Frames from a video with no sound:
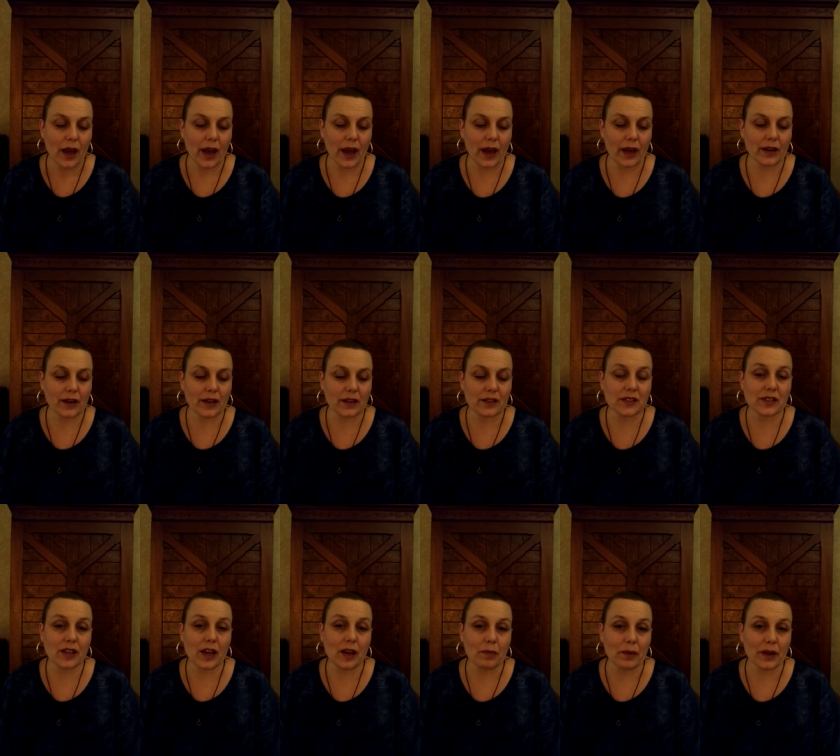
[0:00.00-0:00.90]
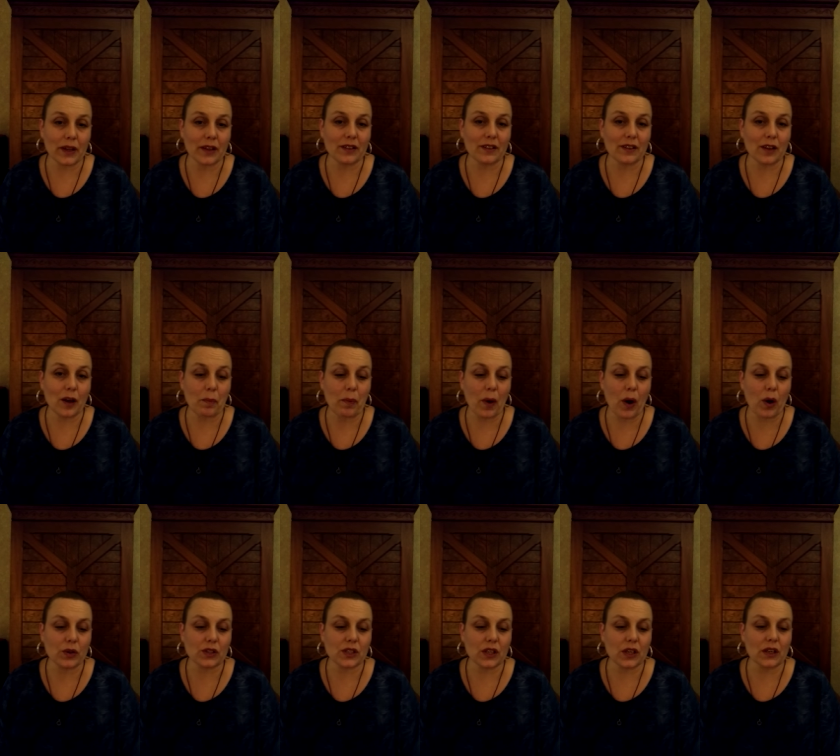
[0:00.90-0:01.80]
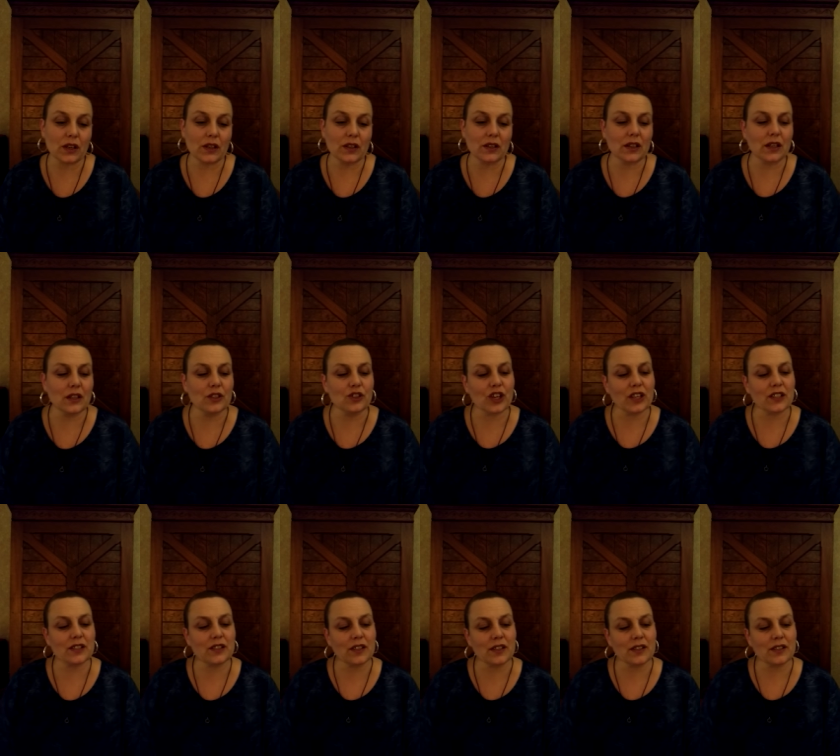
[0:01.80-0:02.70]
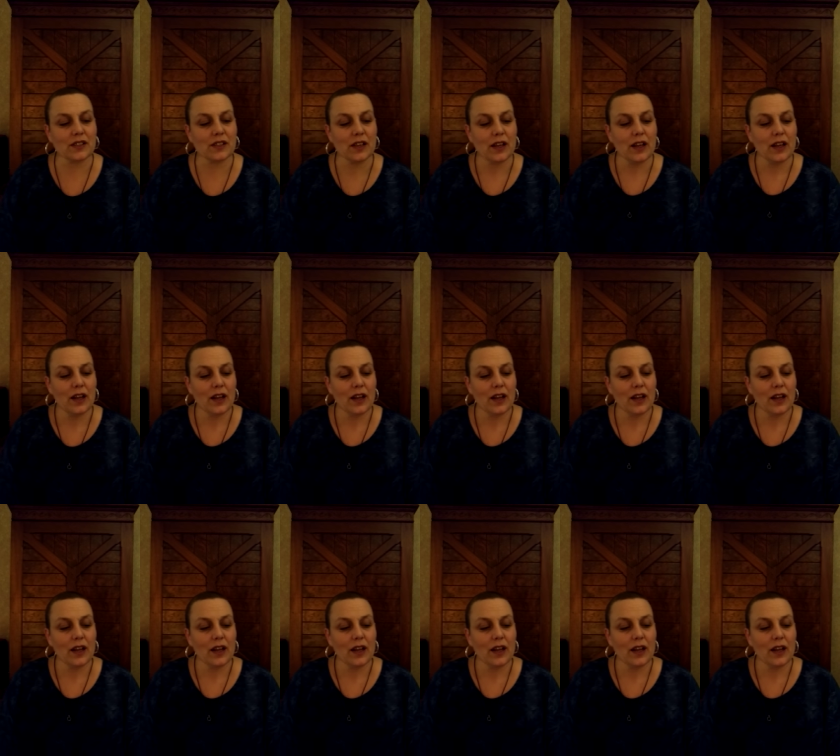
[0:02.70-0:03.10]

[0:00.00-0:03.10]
and a statement opposing the injustice